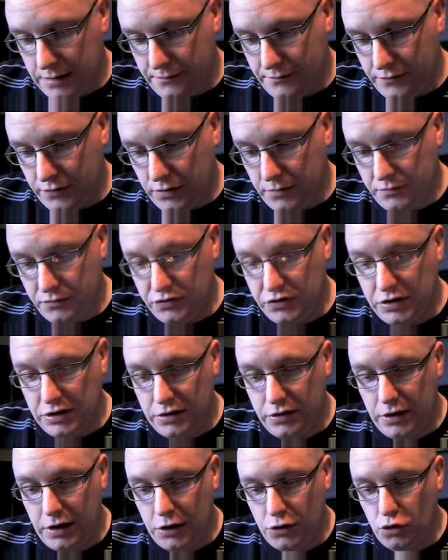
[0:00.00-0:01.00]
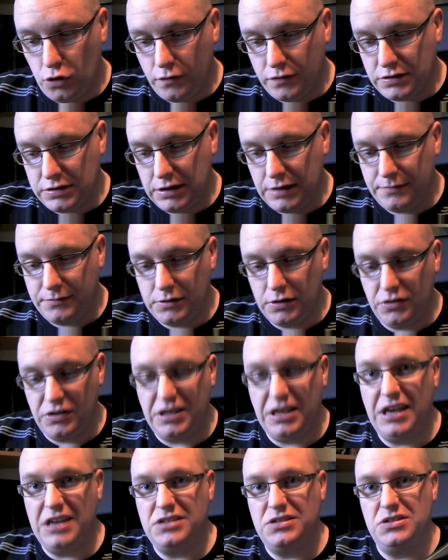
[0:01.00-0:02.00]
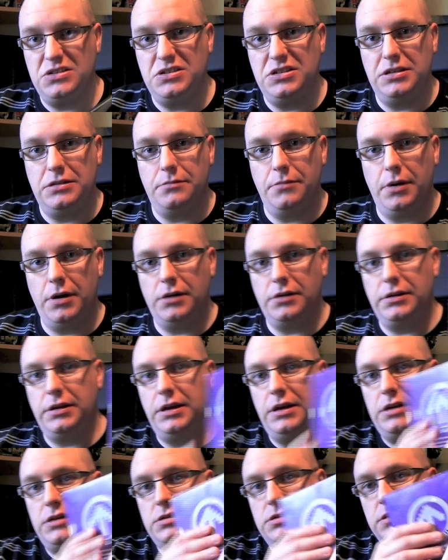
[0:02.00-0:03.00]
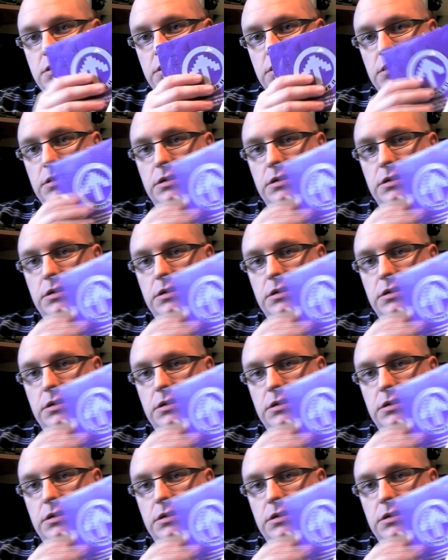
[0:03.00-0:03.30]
For the CD32 obviously. Now the case has seen better days.